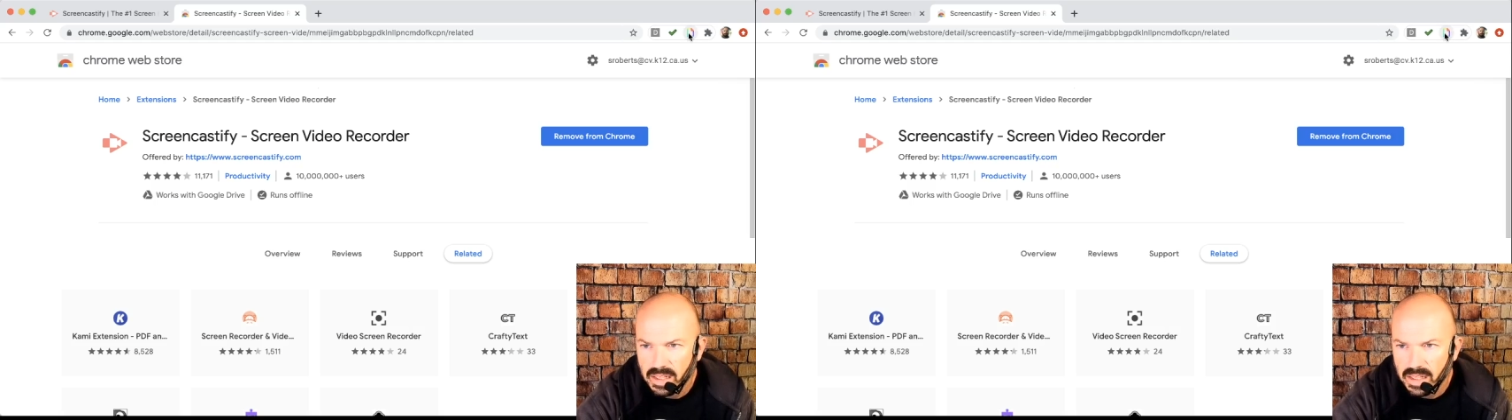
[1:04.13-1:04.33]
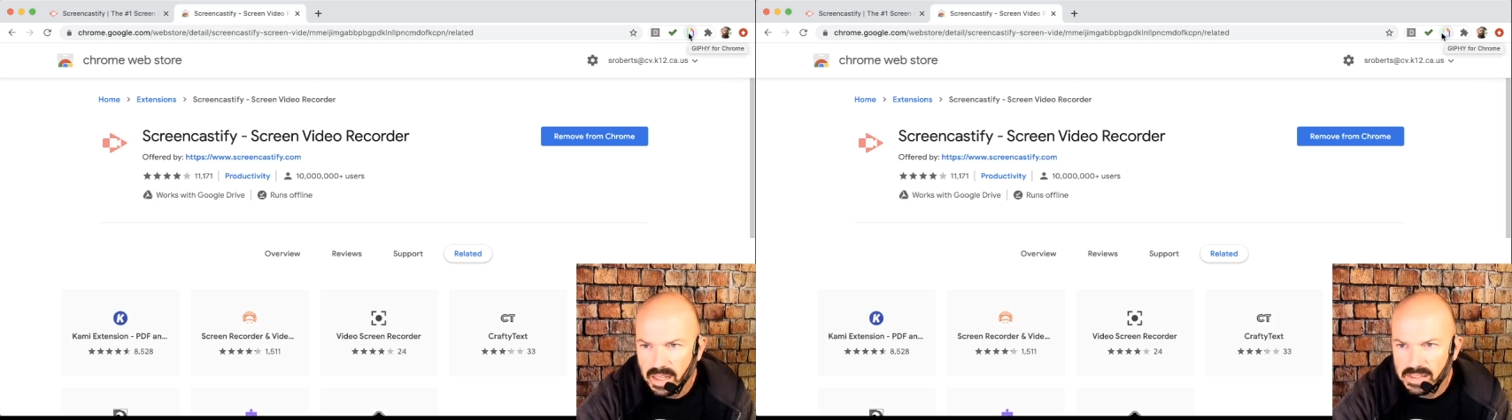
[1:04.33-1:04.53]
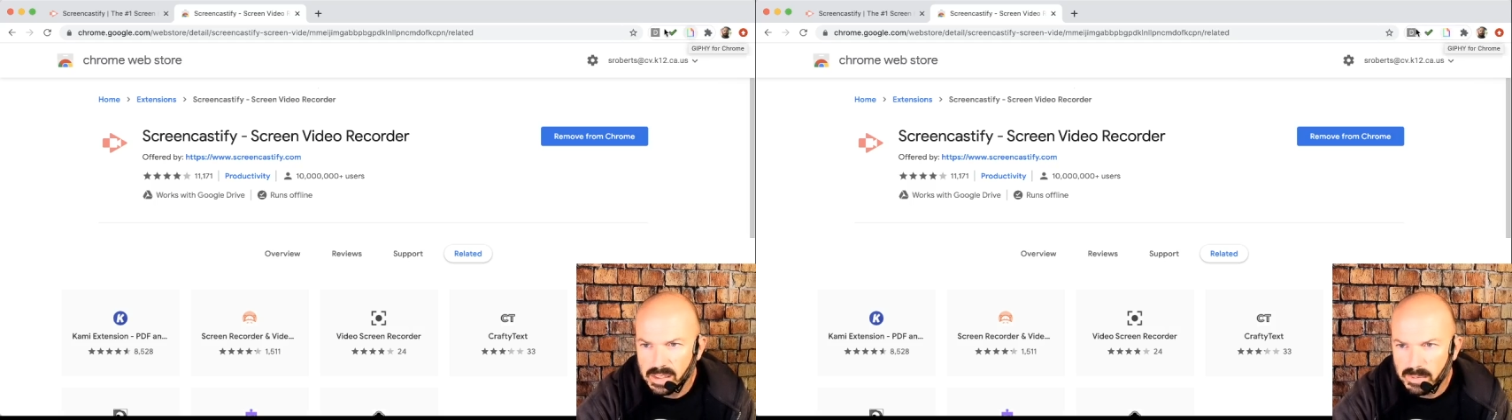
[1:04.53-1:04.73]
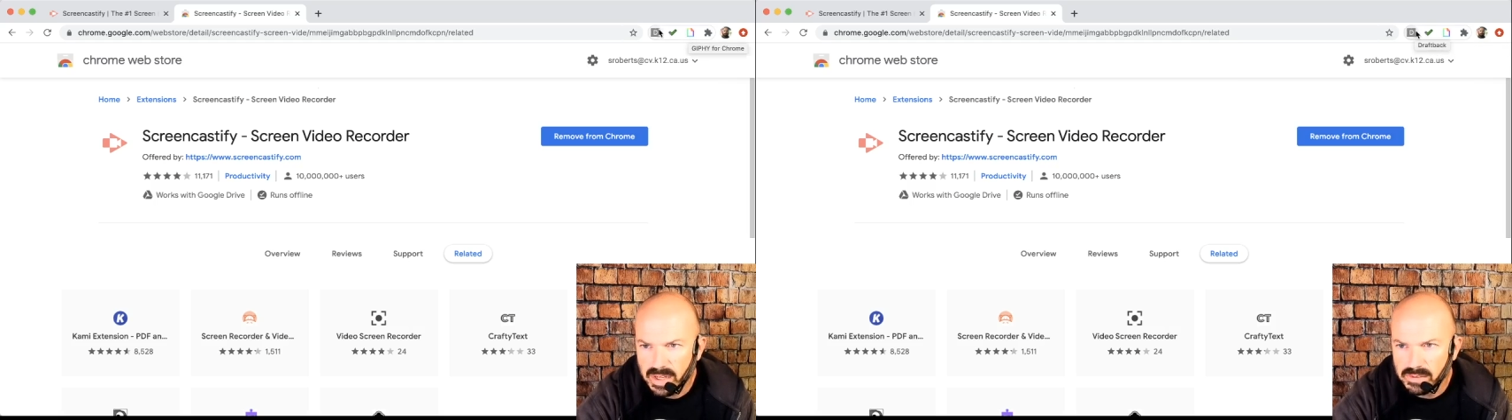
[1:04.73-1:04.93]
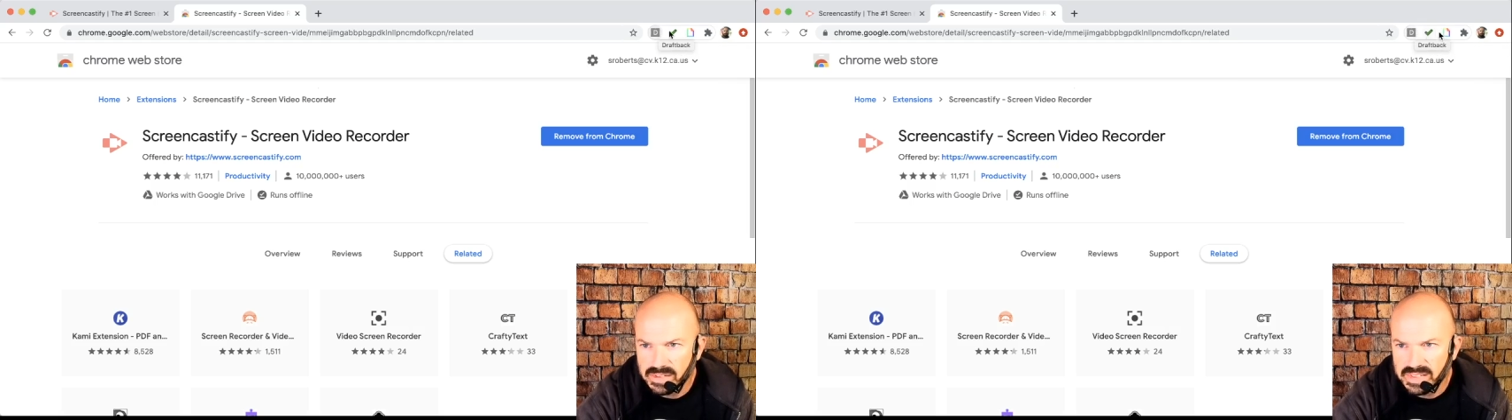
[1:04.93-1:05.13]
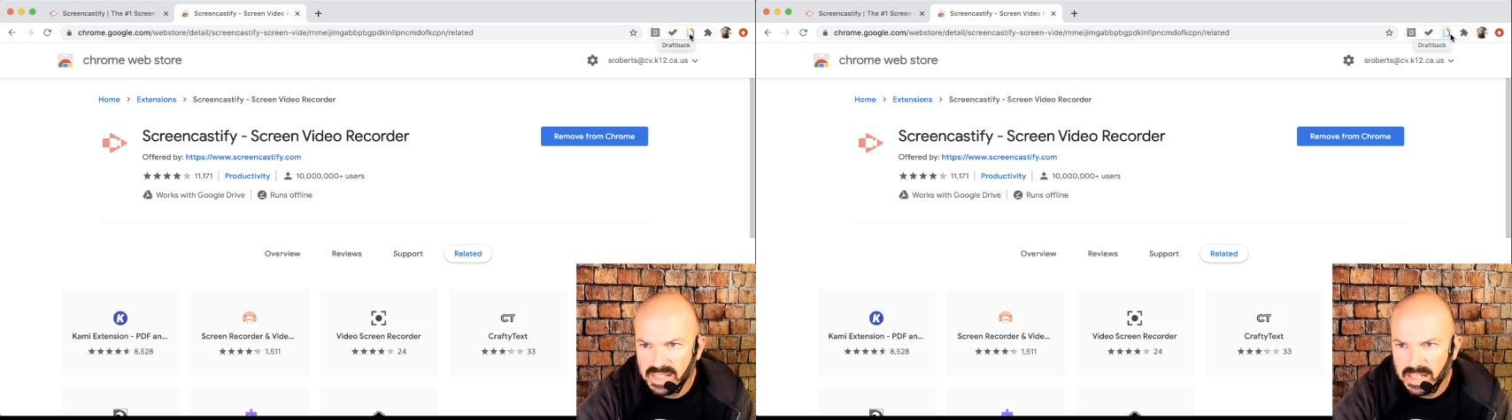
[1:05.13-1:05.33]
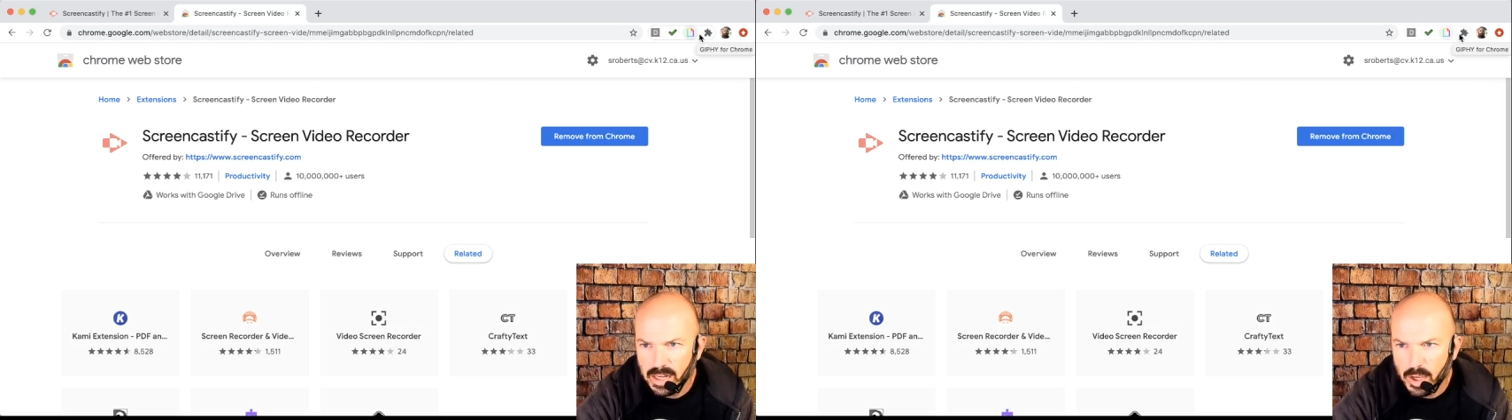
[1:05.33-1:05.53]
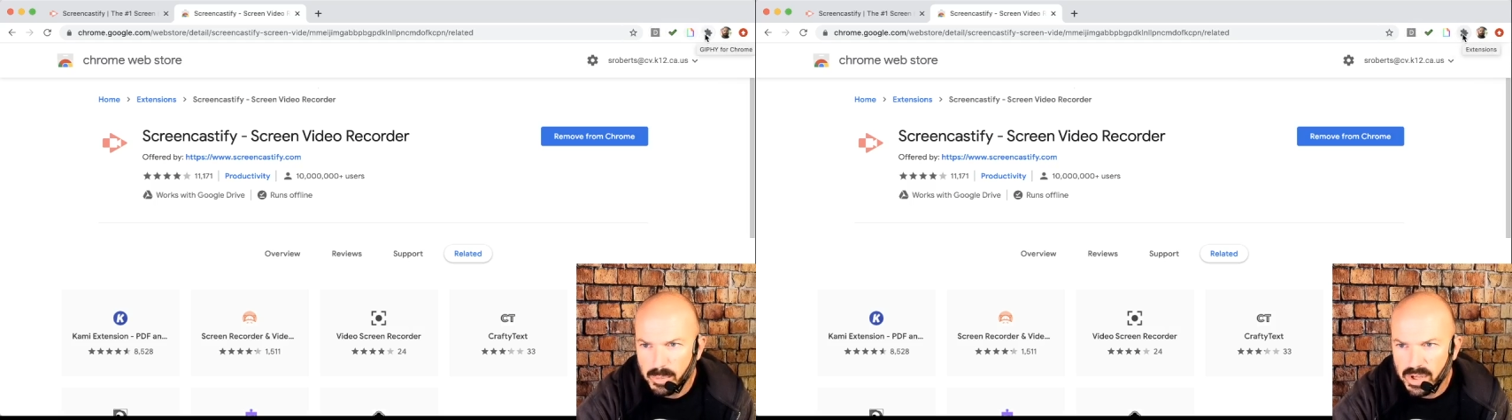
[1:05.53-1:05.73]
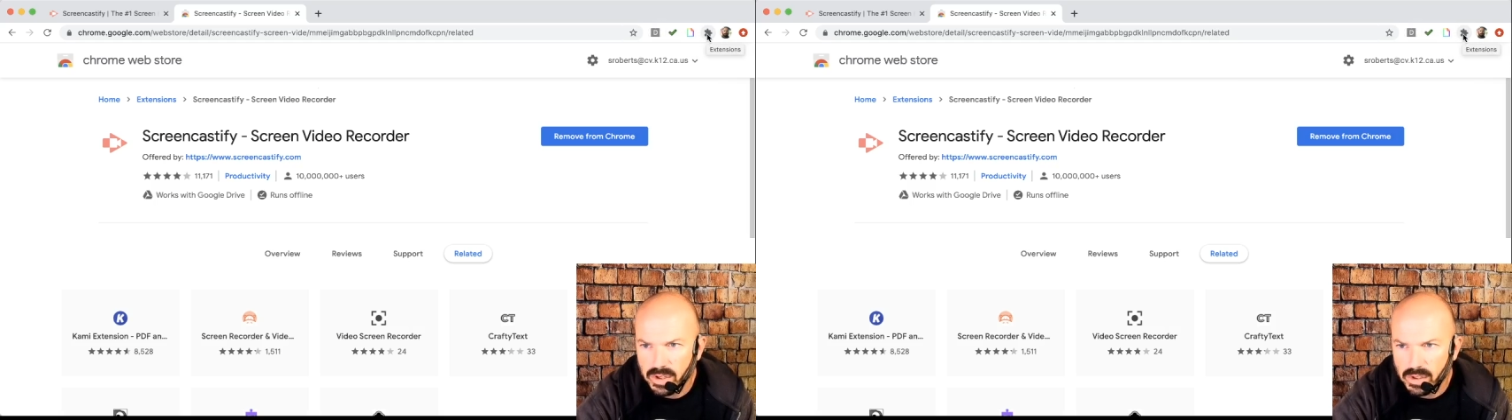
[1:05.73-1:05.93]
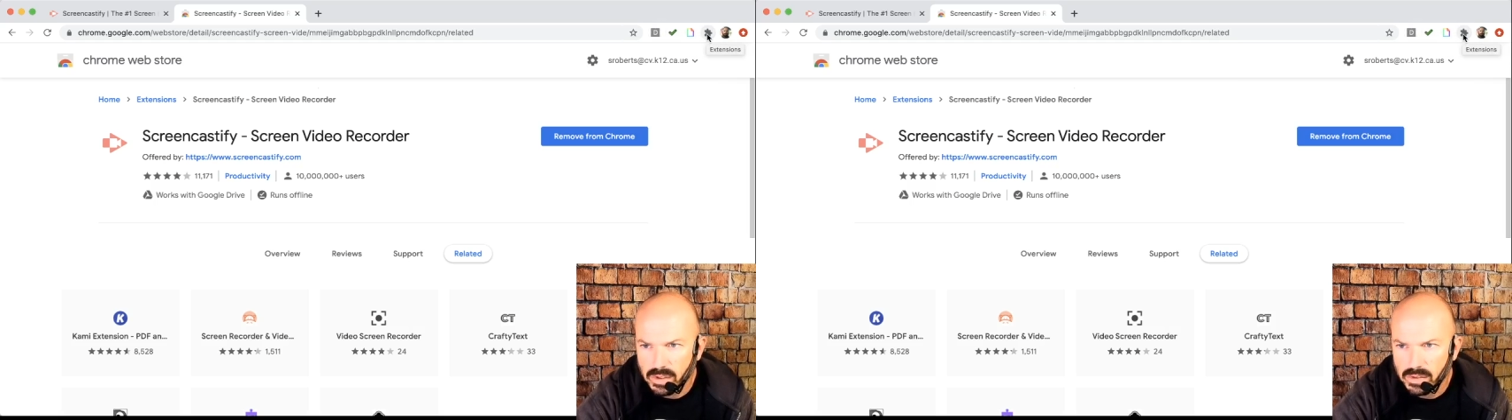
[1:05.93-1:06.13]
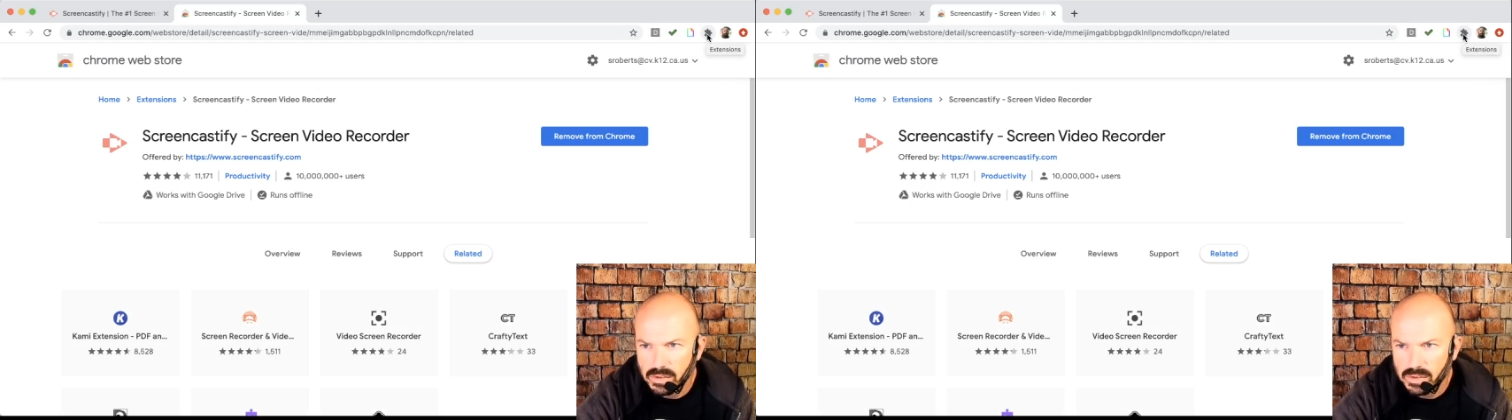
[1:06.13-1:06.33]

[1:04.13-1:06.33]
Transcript: Except I don't see it up here.